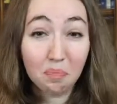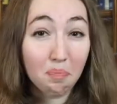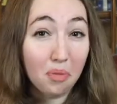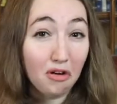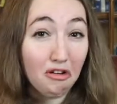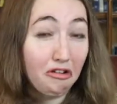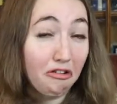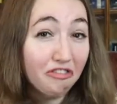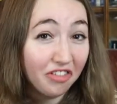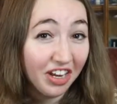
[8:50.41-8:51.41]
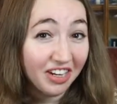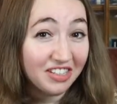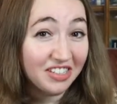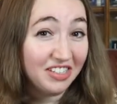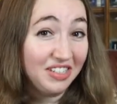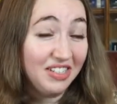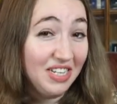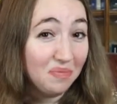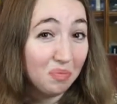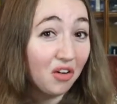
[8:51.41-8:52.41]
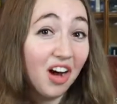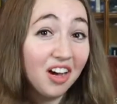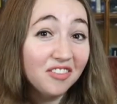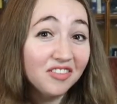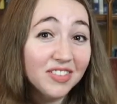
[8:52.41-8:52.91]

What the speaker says: perfect improv,